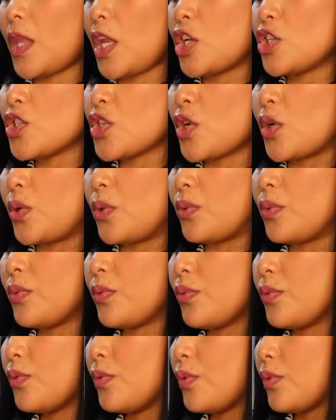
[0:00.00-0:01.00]
So
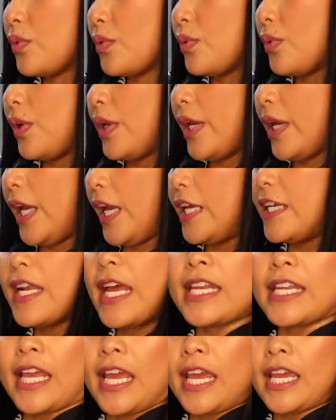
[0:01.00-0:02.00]

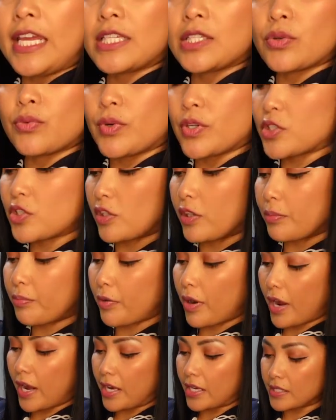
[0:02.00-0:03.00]
$898 original
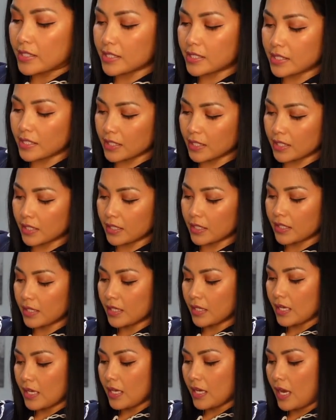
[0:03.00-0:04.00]
price.
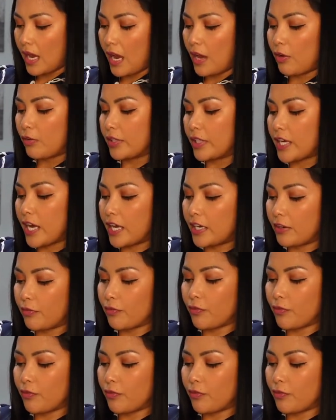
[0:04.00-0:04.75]
I only got it